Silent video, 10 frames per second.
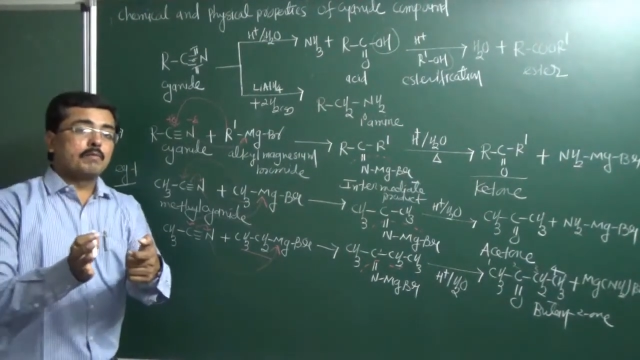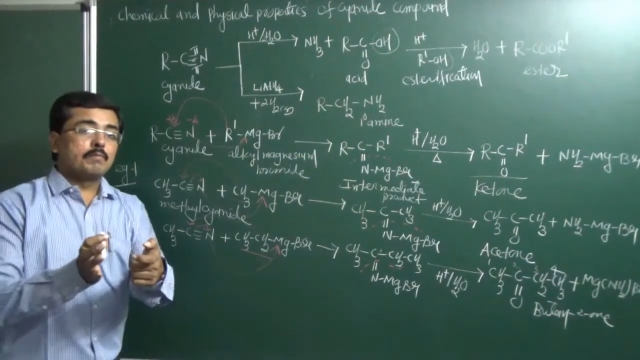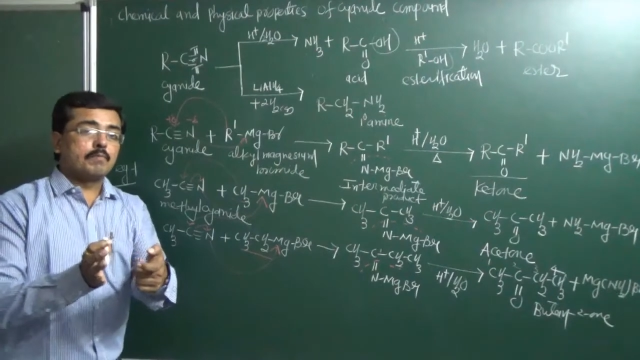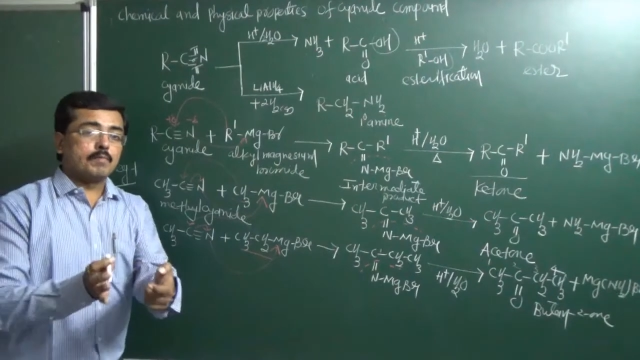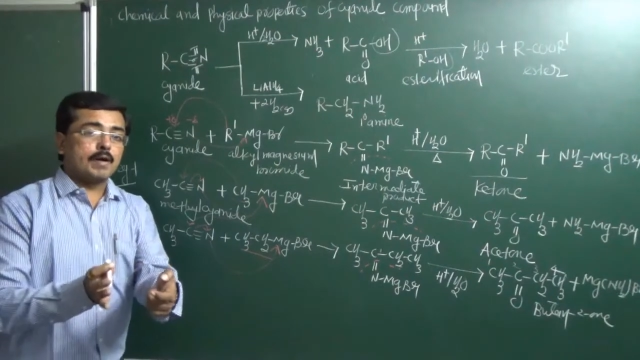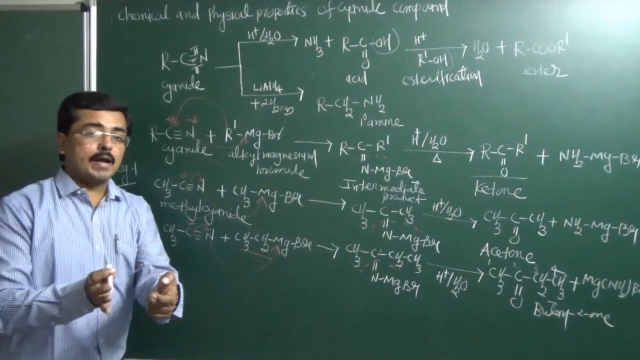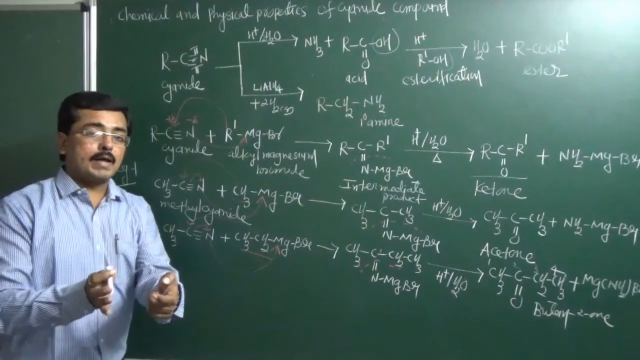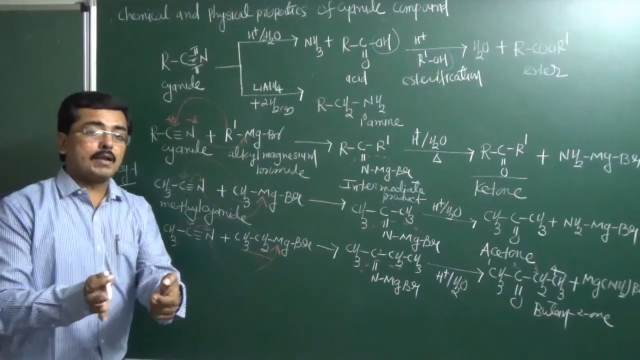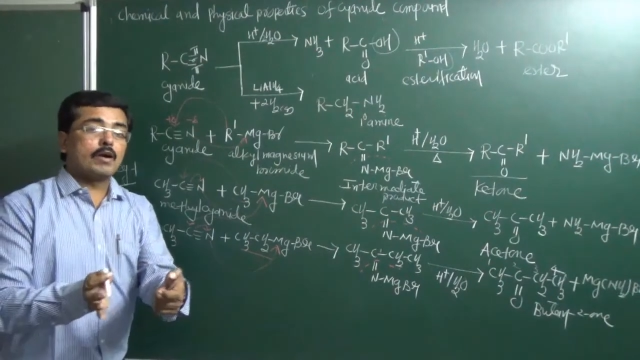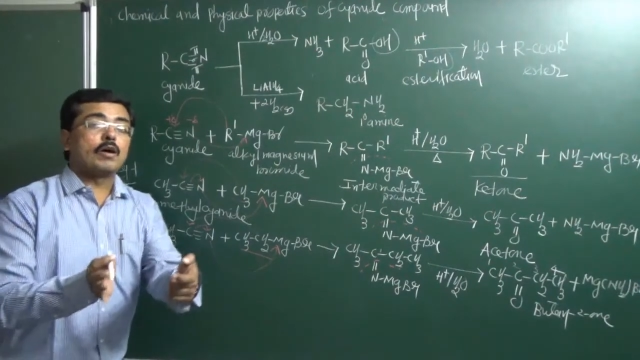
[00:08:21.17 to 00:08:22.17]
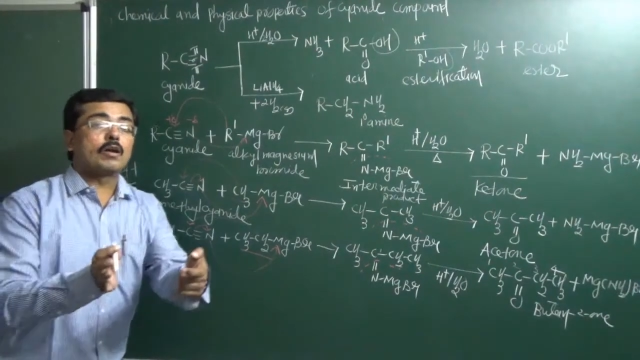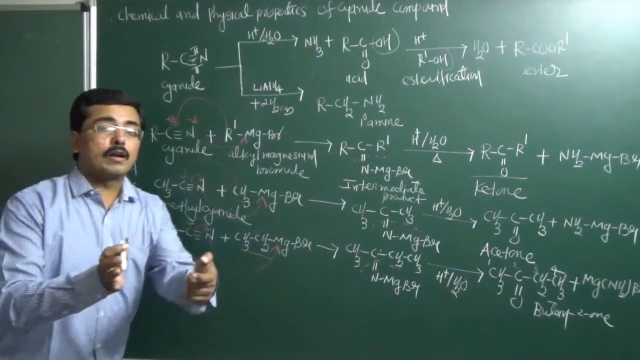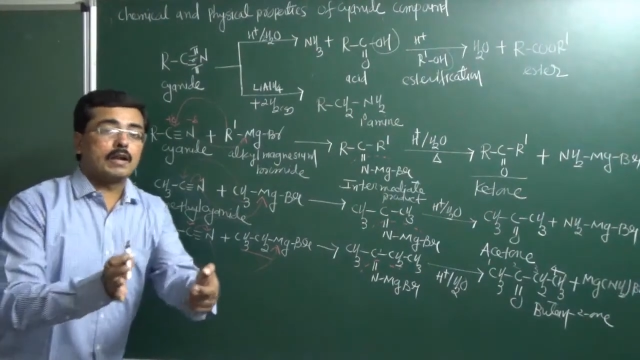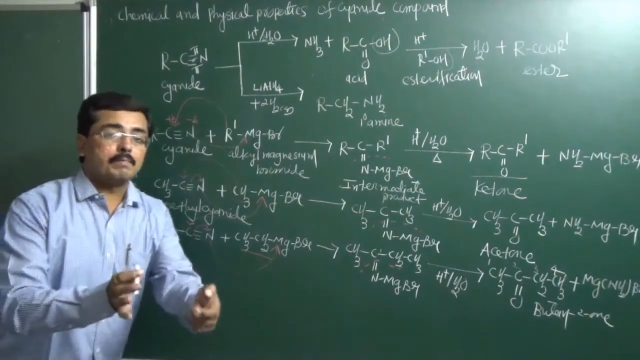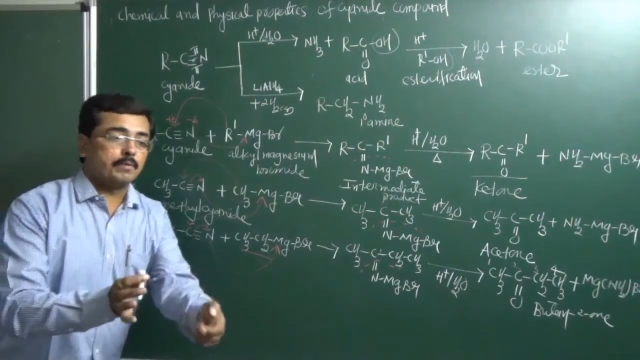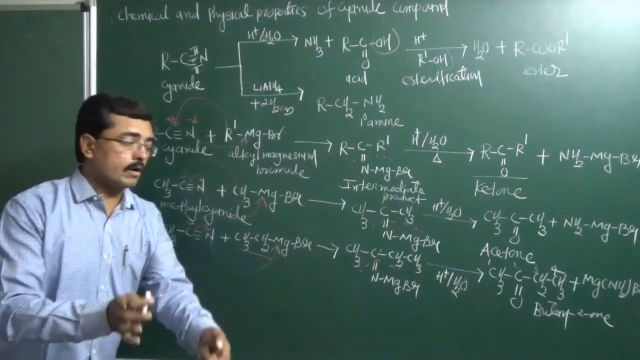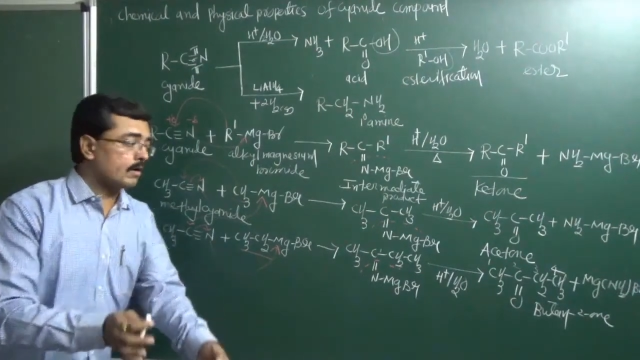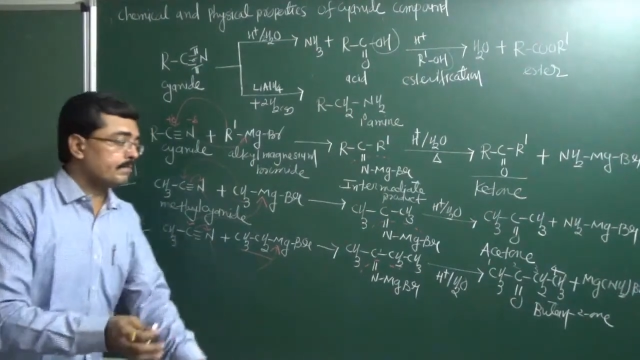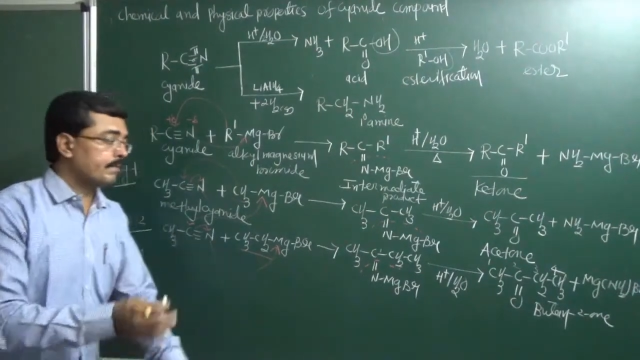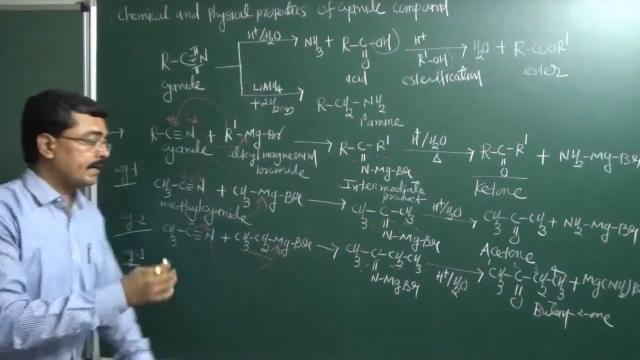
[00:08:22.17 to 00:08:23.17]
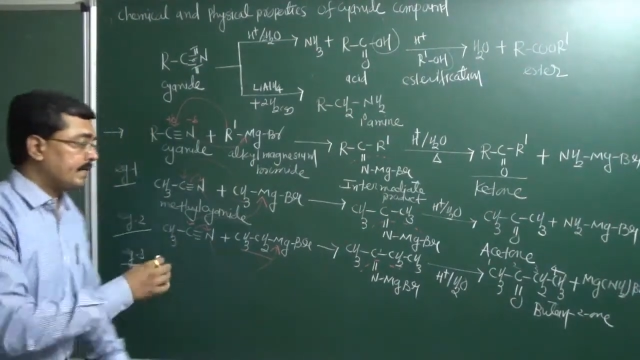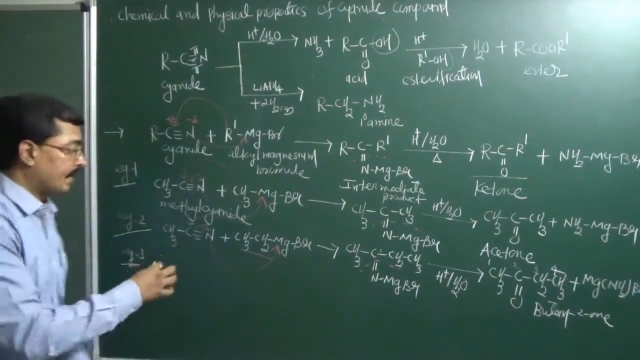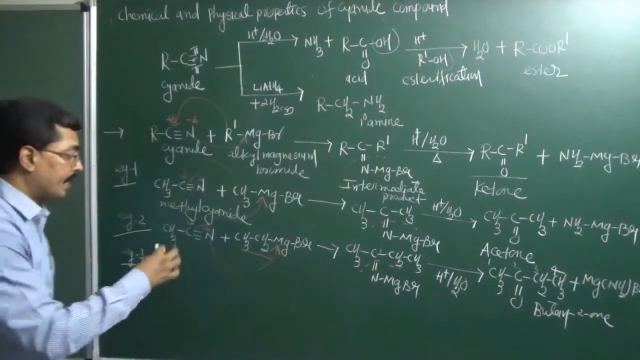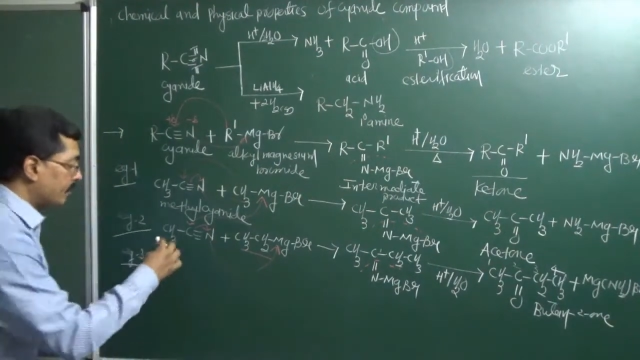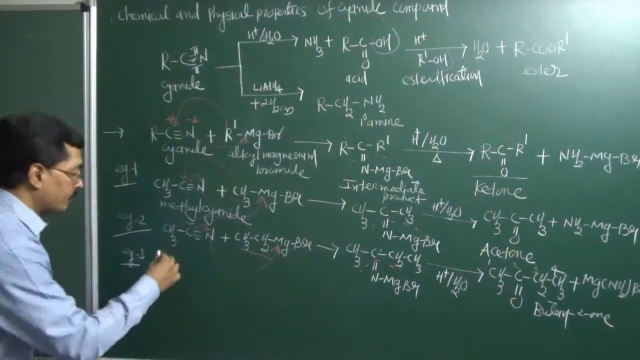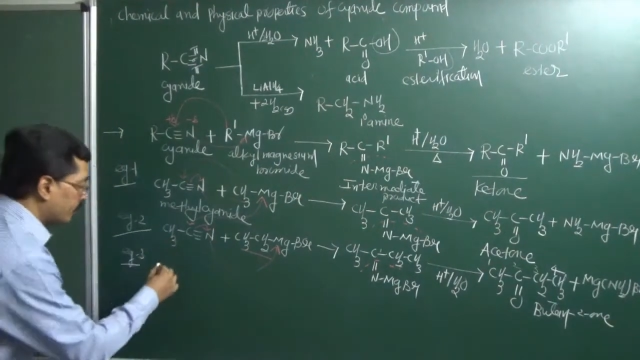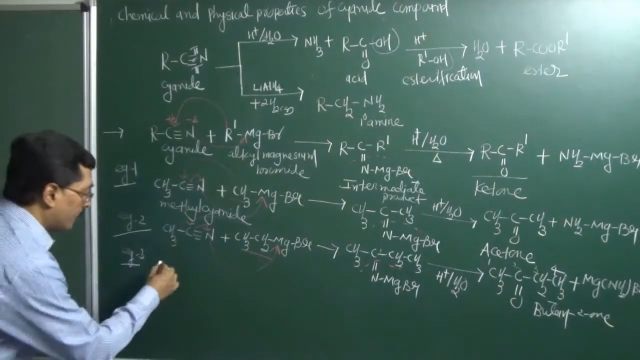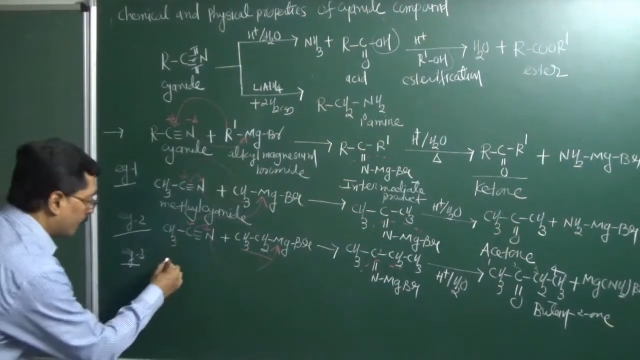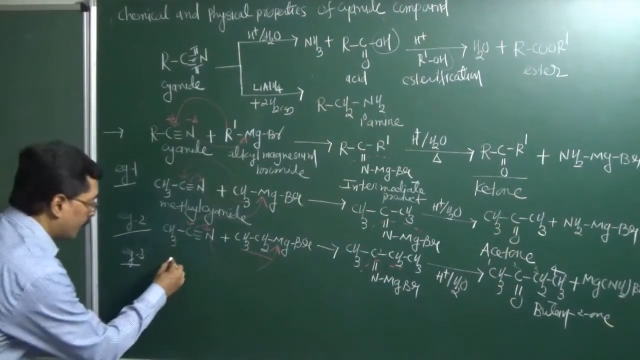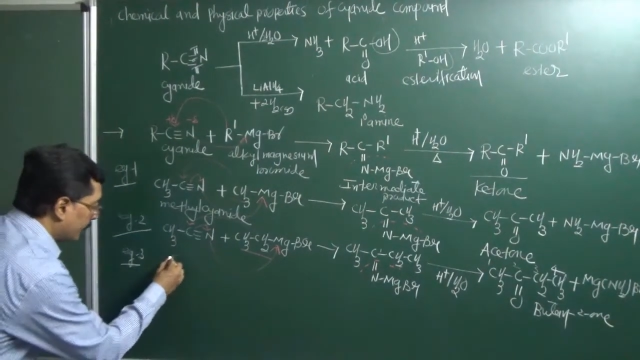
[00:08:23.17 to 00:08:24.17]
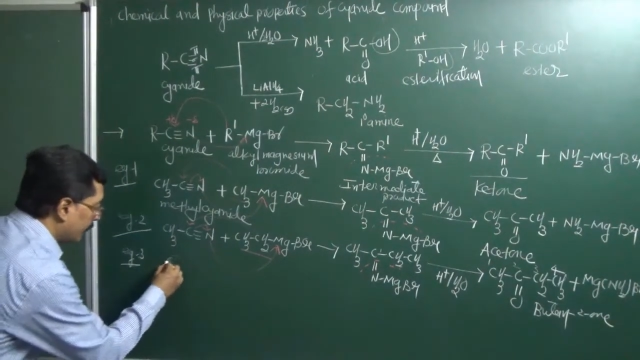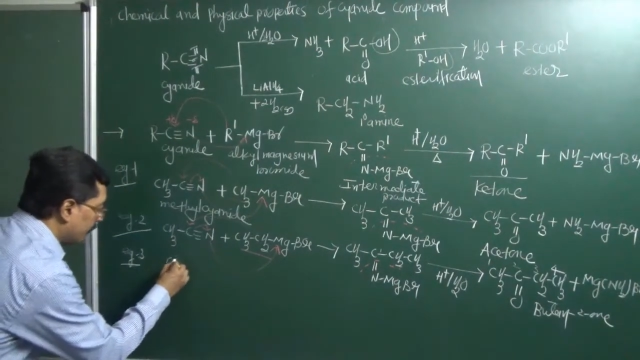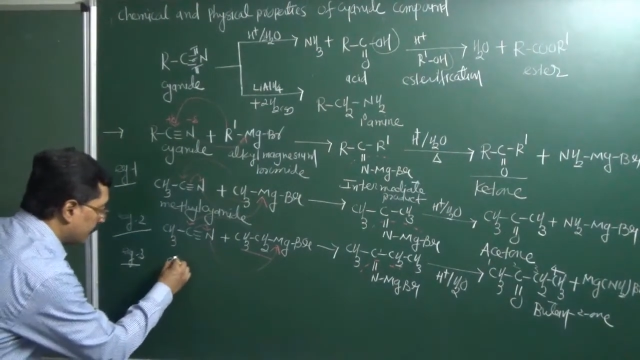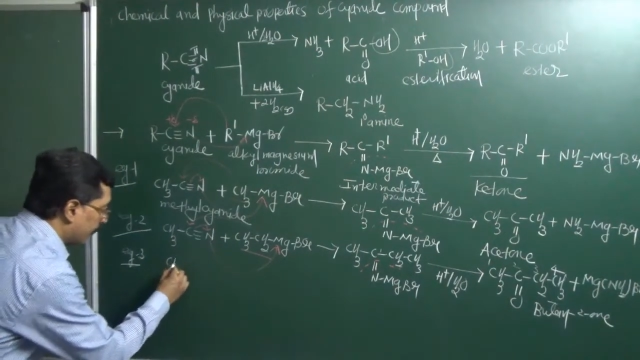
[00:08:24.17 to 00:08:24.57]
mobile or laptop and try to solve what will be the